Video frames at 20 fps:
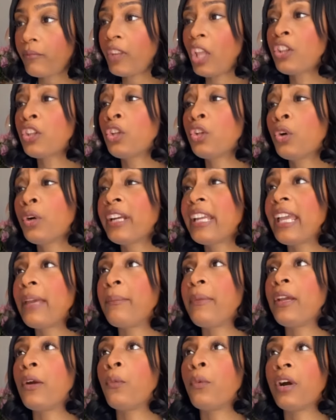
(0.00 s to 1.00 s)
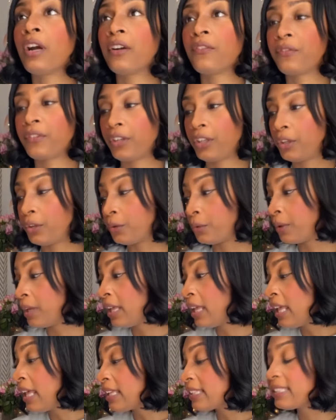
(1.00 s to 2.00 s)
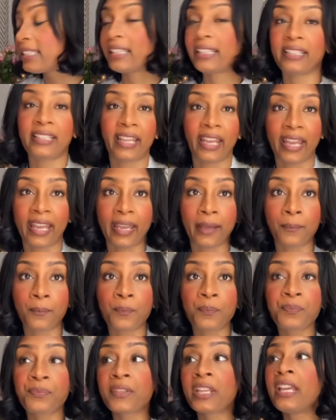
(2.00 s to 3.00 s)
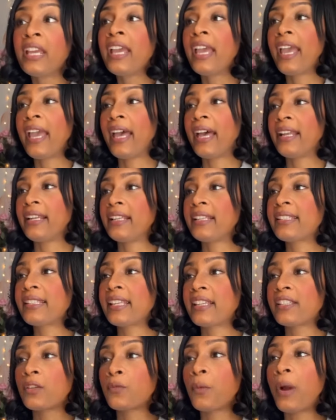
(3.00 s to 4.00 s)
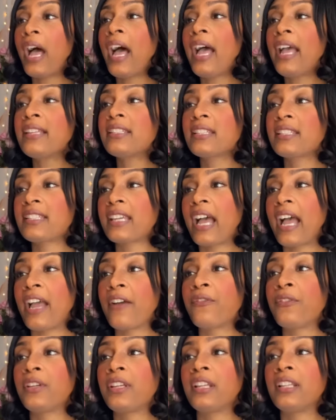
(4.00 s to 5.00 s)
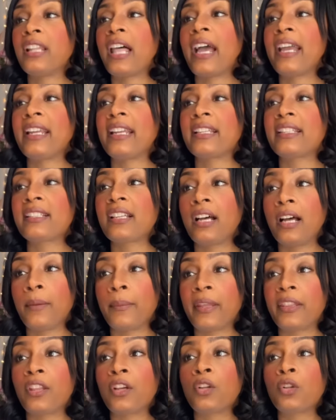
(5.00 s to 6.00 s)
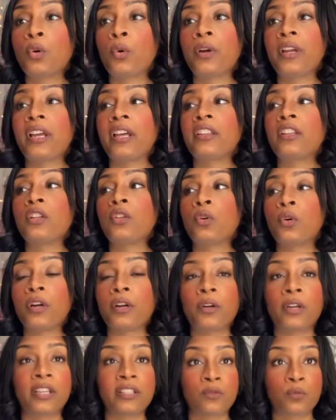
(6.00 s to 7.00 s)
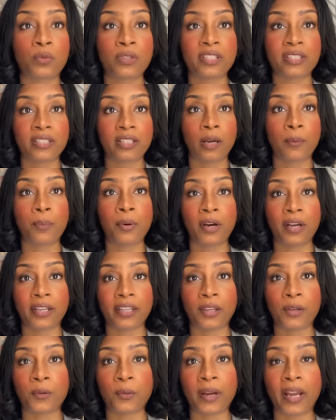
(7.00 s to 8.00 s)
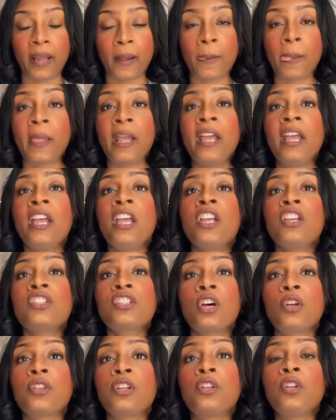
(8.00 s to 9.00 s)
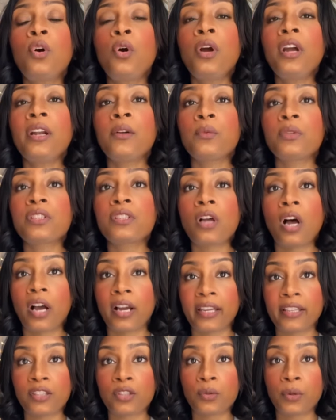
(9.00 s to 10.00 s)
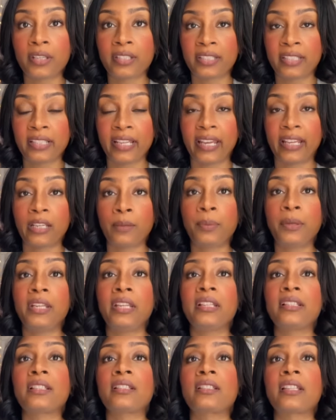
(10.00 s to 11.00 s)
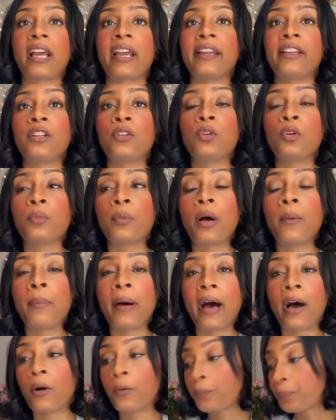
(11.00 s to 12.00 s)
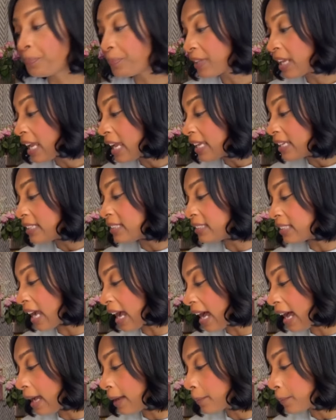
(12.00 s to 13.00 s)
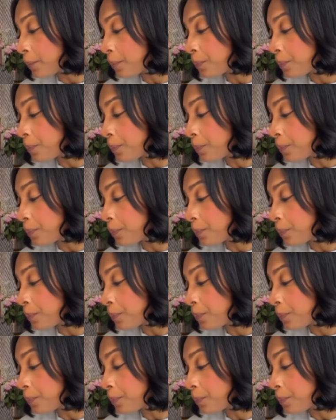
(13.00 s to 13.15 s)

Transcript: The Lord gave me a word for you today and it says, Arise and shine, for your light has come, and the glory of the Lord is risen upon you, right? So the Lord was talking to us today in the PD Society group about not